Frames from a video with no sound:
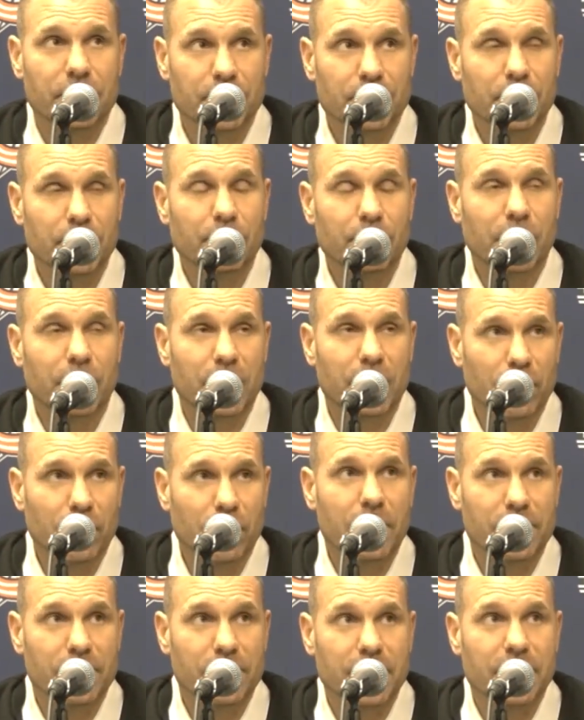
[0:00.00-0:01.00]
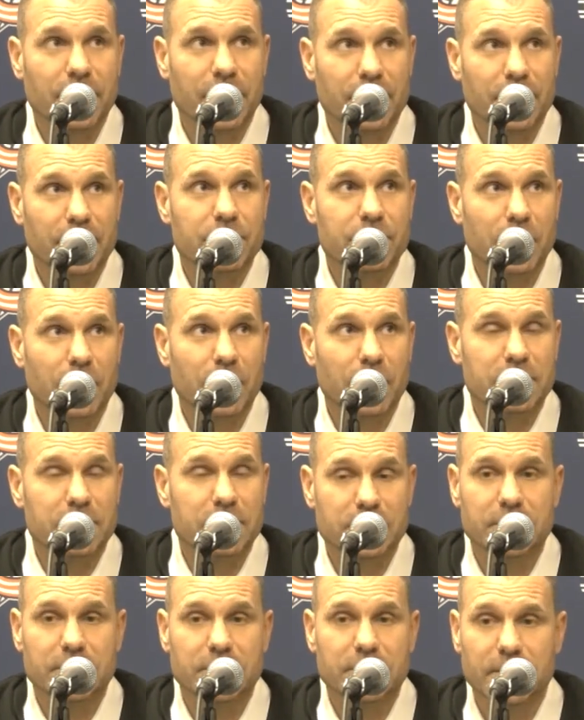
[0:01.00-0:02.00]
They've been playing well. They're going to get a
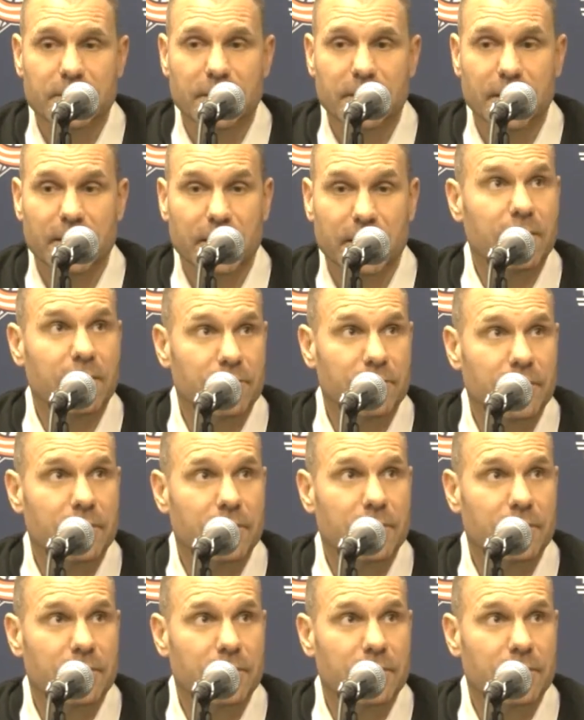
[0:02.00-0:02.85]
response, and and they came.